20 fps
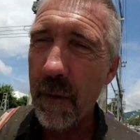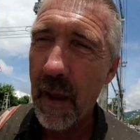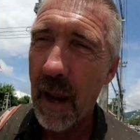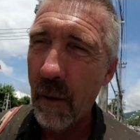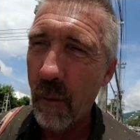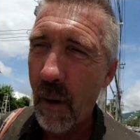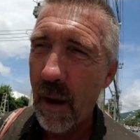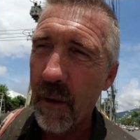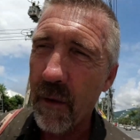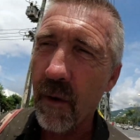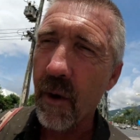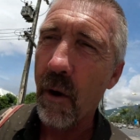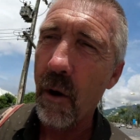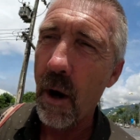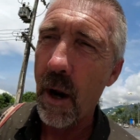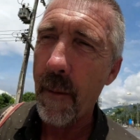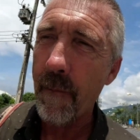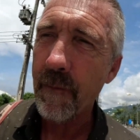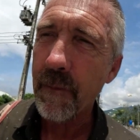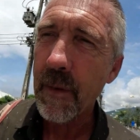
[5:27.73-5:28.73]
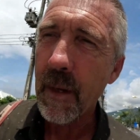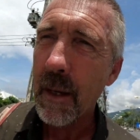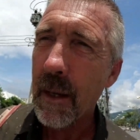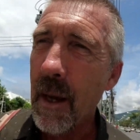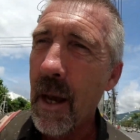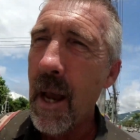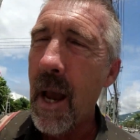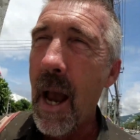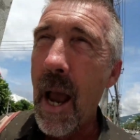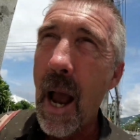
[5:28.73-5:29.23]
They went through it,
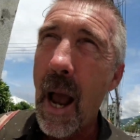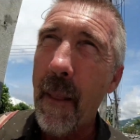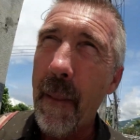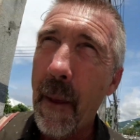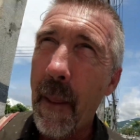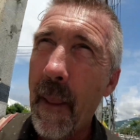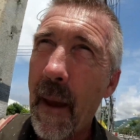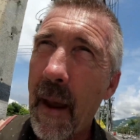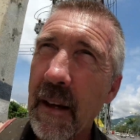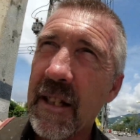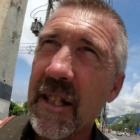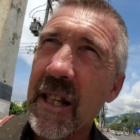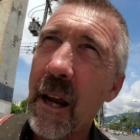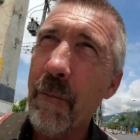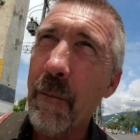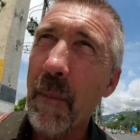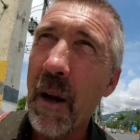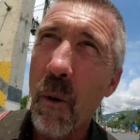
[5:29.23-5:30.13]
and then they sent